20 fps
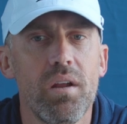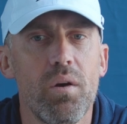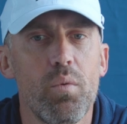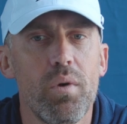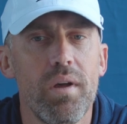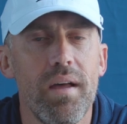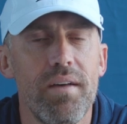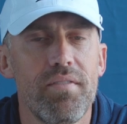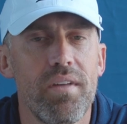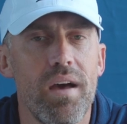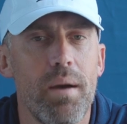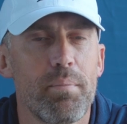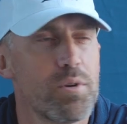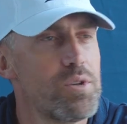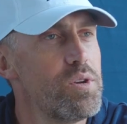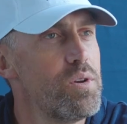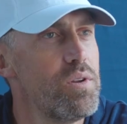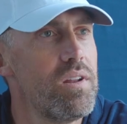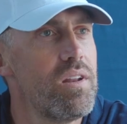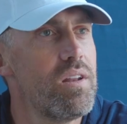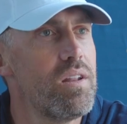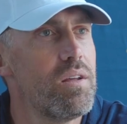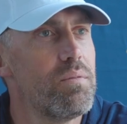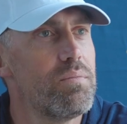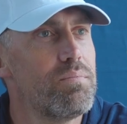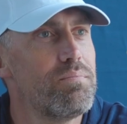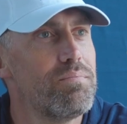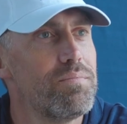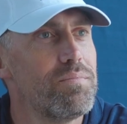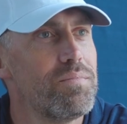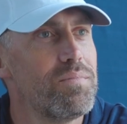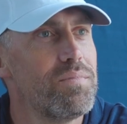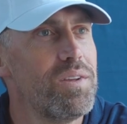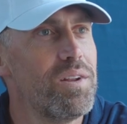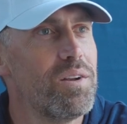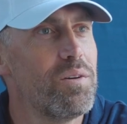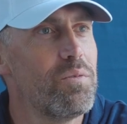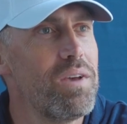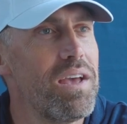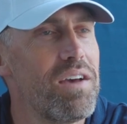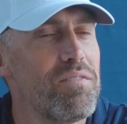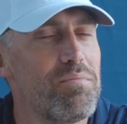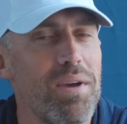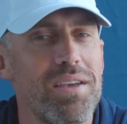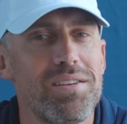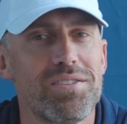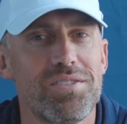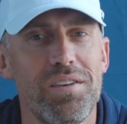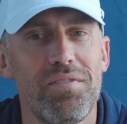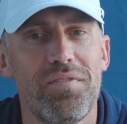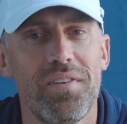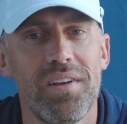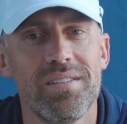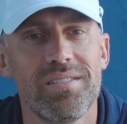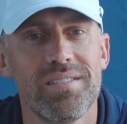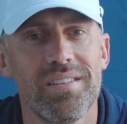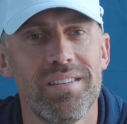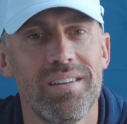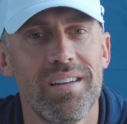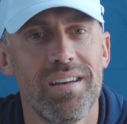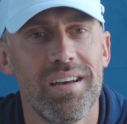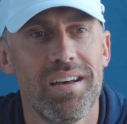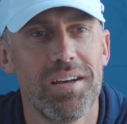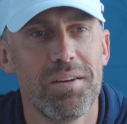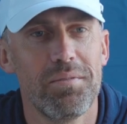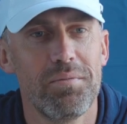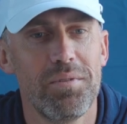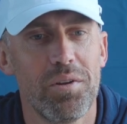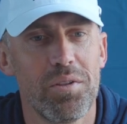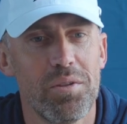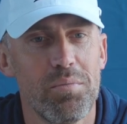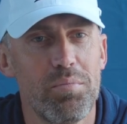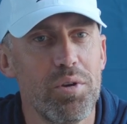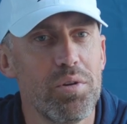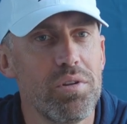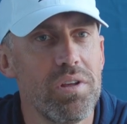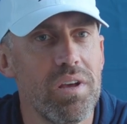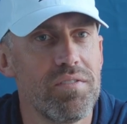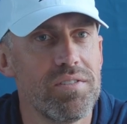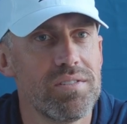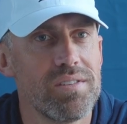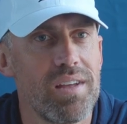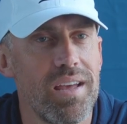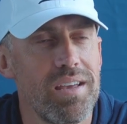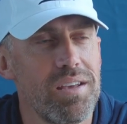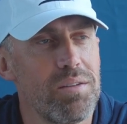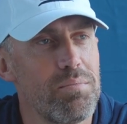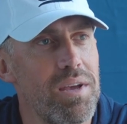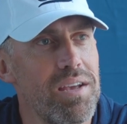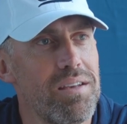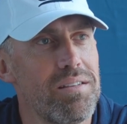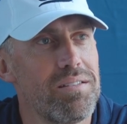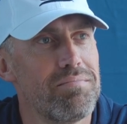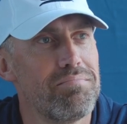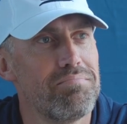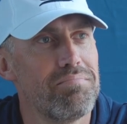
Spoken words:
You know, we'll have the opportunity to, you know, we have base defense, and the beauty of it is that I can make